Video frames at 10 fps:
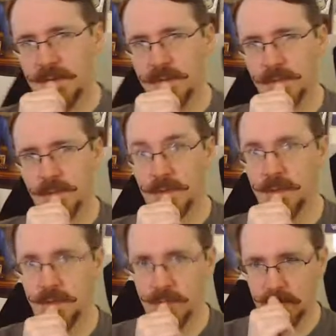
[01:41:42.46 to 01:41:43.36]
and that was real
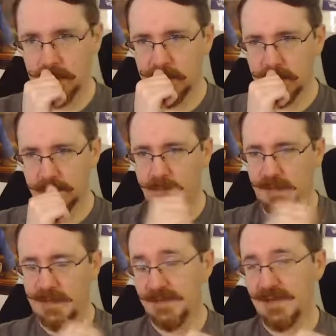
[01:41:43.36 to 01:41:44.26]
good. I
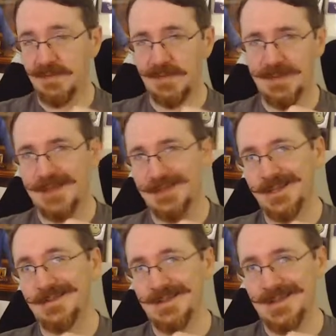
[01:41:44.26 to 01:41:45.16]
might even have some of that
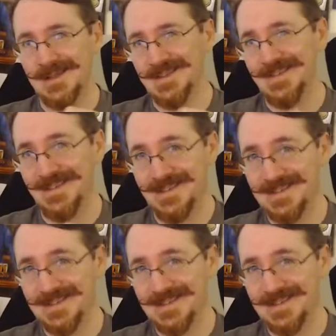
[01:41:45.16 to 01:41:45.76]
later tonight.